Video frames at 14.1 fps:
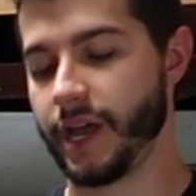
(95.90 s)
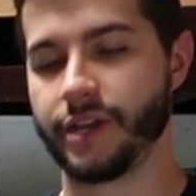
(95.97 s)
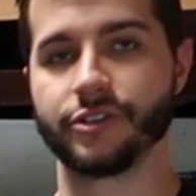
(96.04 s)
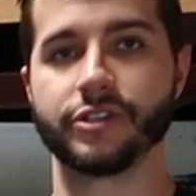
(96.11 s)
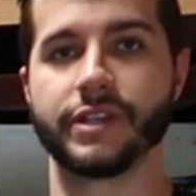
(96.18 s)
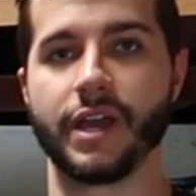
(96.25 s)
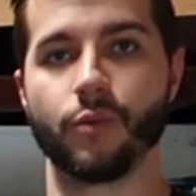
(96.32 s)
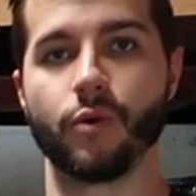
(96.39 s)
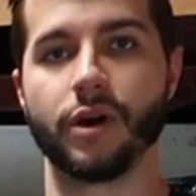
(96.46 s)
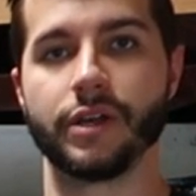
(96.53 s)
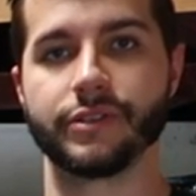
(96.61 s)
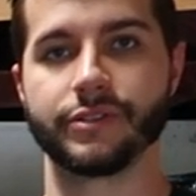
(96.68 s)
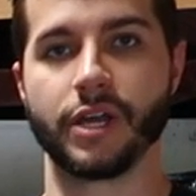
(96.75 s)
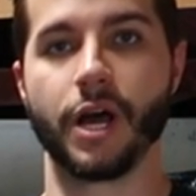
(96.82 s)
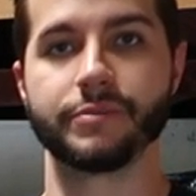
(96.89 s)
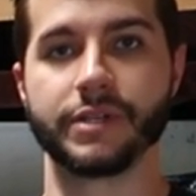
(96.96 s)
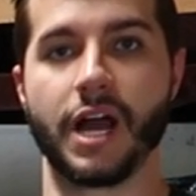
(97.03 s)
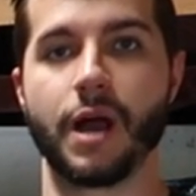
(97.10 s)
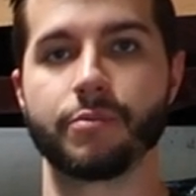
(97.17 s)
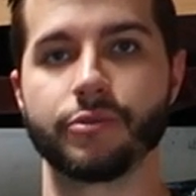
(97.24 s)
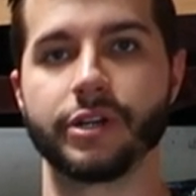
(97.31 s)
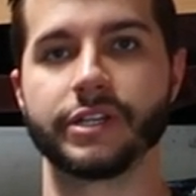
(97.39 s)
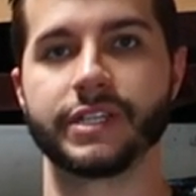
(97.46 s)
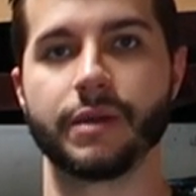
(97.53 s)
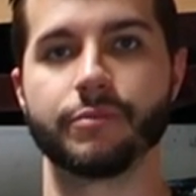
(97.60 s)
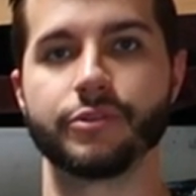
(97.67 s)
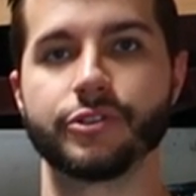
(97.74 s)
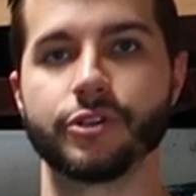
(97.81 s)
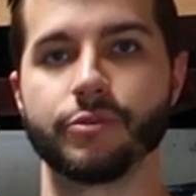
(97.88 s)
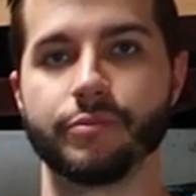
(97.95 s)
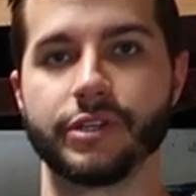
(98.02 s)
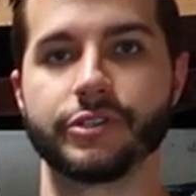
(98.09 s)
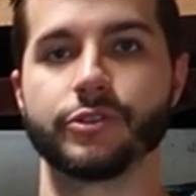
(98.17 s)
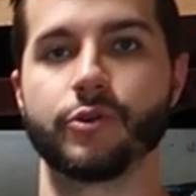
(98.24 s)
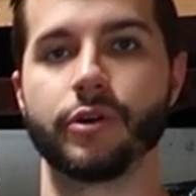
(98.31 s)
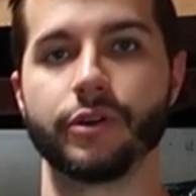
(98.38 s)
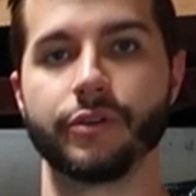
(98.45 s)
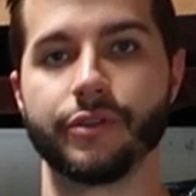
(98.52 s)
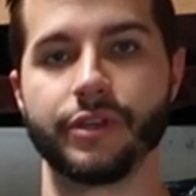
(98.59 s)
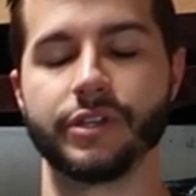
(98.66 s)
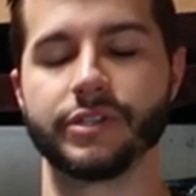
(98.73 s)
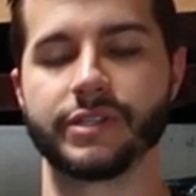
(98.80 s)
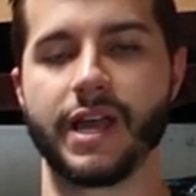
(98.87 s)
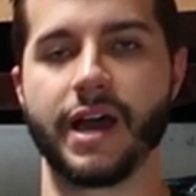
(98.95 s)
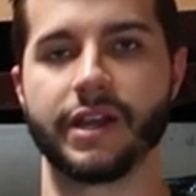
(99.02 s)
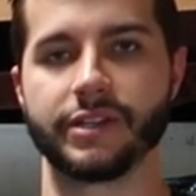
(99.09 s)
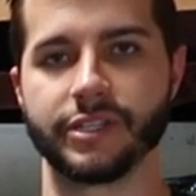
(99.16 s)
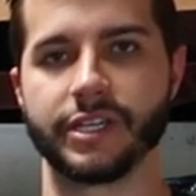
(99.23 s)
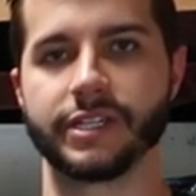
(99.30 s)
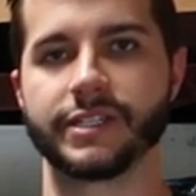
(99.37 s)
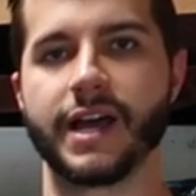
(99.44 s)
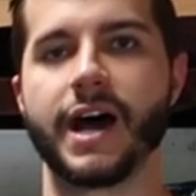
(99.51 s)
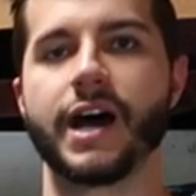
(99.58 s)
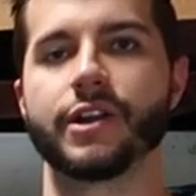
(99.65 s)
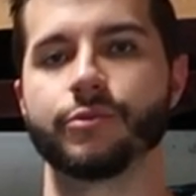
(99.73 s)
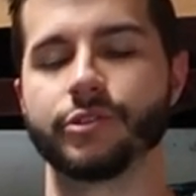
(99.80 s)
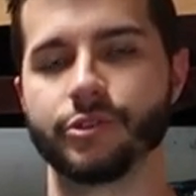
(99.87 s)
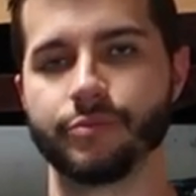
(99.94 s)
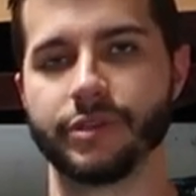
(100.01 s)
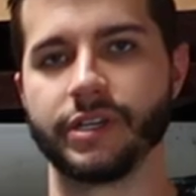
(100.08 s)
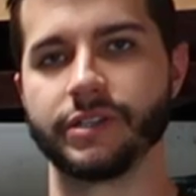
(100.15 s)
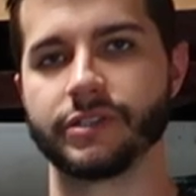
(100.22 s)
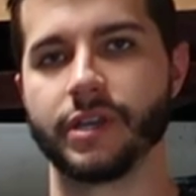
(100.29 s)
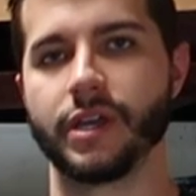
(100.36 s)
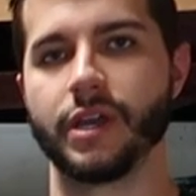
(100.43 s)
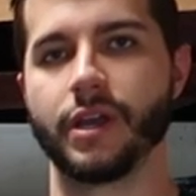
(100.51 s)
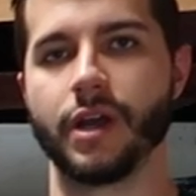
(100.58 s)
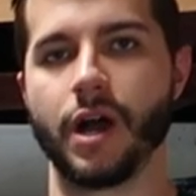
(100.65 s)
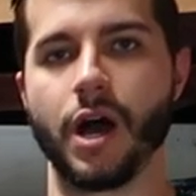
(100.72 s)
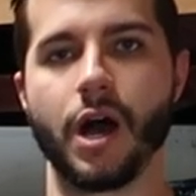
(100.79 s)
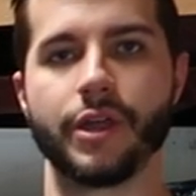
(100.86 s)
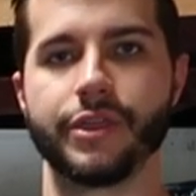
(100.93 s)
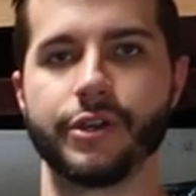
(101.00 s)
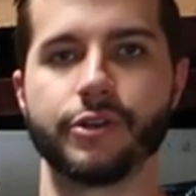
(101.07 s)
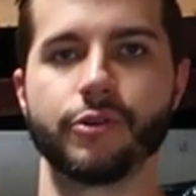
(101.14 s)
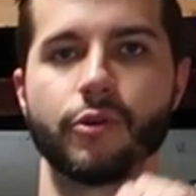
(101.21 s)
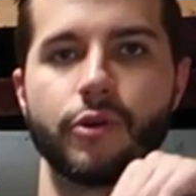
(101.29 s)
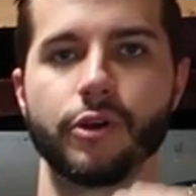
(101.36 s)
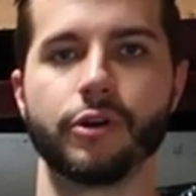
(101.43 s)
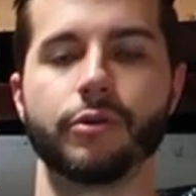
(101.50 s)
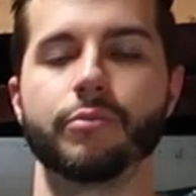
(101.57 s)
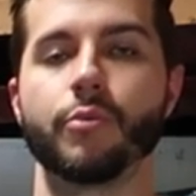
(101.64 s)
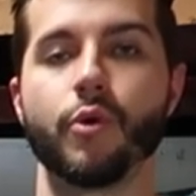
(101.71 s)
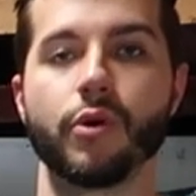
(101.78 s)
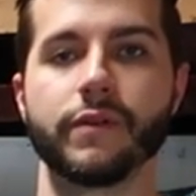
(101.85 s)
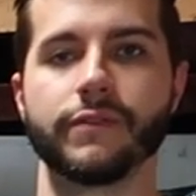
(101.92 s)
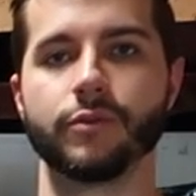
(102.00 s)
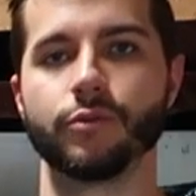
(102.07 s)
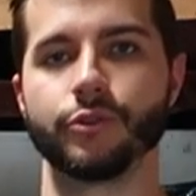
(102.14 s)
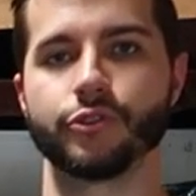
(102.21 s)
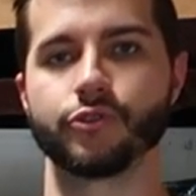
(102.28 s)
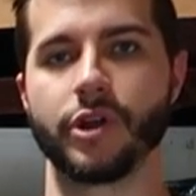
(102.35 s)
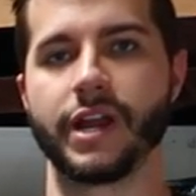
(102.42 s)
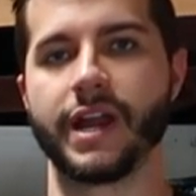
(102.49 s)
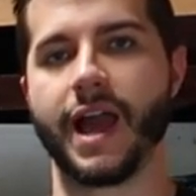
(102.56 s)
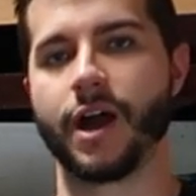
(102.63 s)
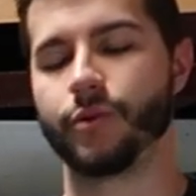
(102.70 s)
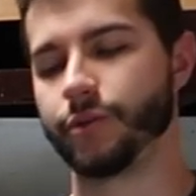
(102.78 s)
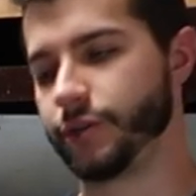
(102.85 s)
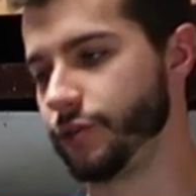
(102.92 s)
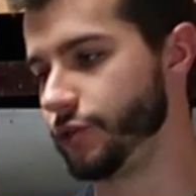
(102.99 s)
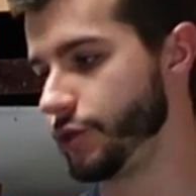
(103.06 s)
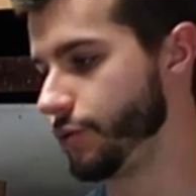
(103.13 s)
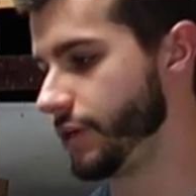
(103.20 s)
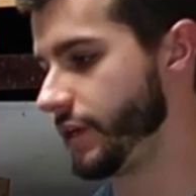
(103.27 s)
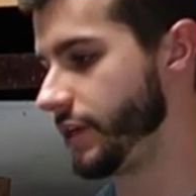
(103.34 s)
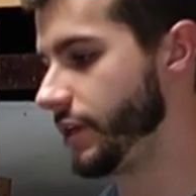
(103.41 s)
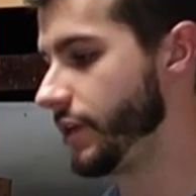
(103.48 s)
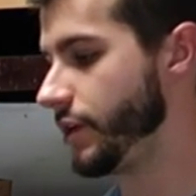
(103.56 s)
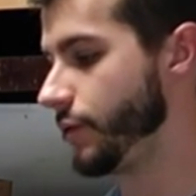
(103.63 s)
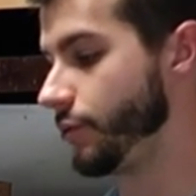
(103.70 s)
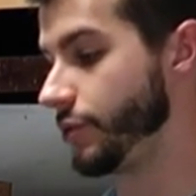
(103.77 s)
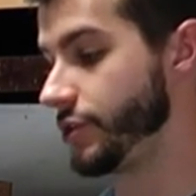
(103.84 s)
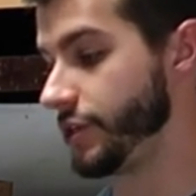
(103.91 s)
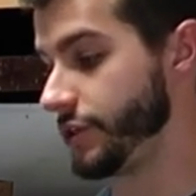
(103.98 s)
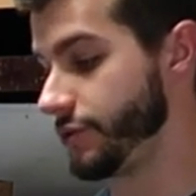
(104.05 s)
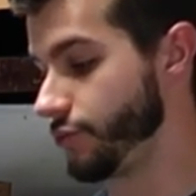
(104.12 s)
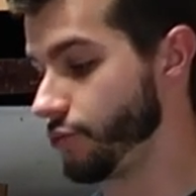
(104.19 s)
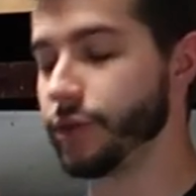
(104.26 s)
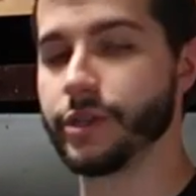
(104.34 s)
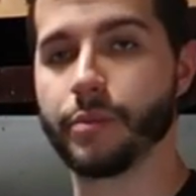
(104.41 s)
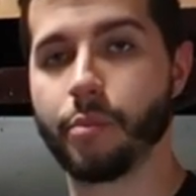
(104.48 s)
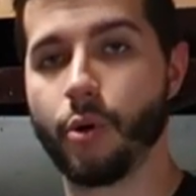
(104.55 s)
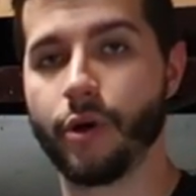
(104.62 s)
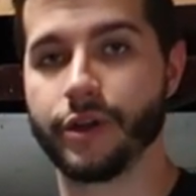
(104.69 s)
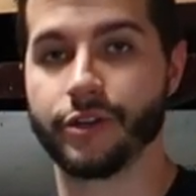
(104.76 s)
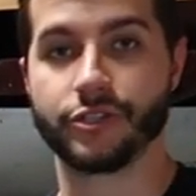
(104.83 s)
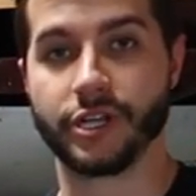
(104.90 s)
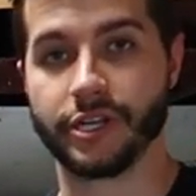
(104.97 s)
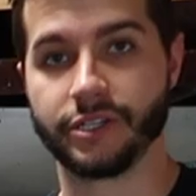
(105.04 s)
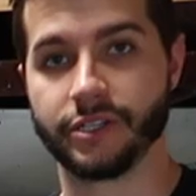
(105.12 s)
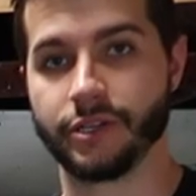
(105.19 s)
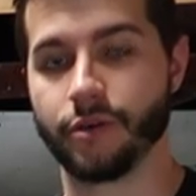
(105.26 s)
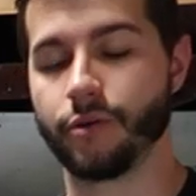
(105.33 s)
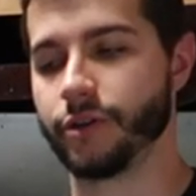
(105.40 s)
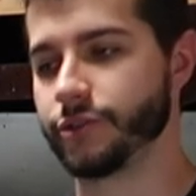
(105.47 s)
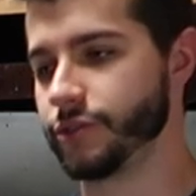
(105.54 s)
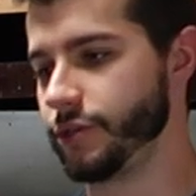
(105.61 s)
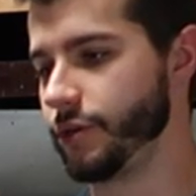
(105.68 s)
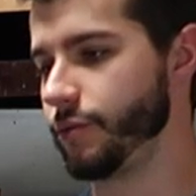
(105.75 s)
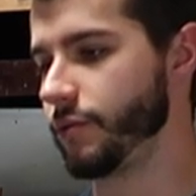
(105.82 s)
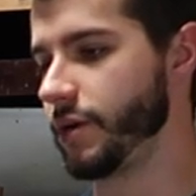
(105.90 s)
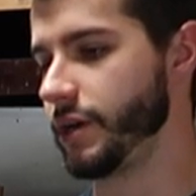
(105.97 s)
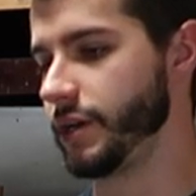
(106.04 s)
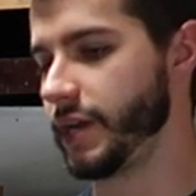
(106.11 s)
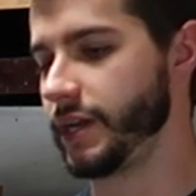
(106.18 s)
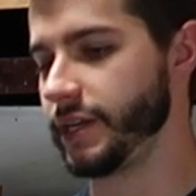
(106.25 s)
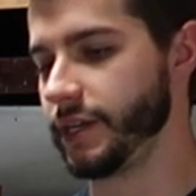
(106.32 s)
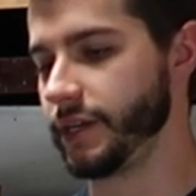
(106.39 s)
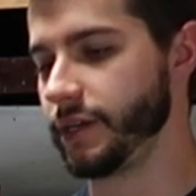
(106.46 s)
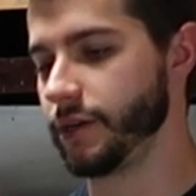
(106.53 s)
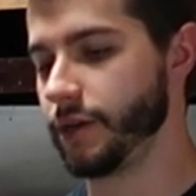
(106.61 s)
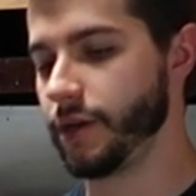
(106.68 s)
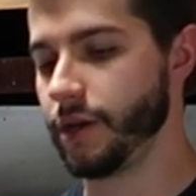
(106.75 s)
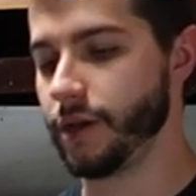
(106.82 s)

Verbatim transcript: engine that was up to operating temperature, because the oil thins out as it gets hotter, which means uh, thinner oil, more of it will drain out when you do it, which is really the point. You're changing the oil, so you don't want any,